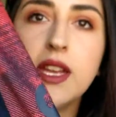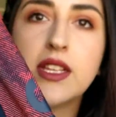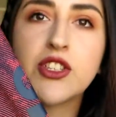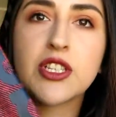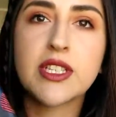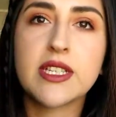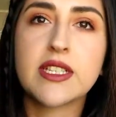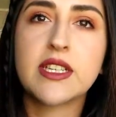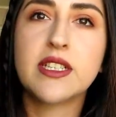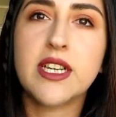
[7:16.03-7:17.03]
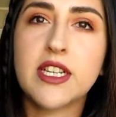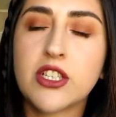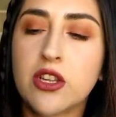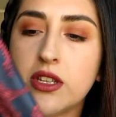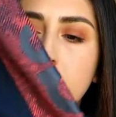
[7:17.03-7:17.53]
And it just says
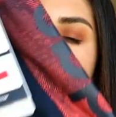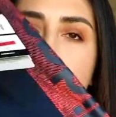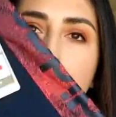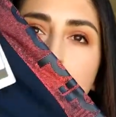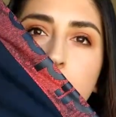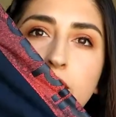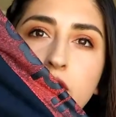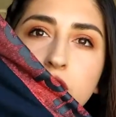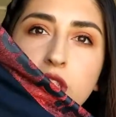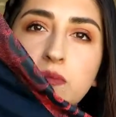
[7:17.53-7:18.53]
Adidas on the side, and they're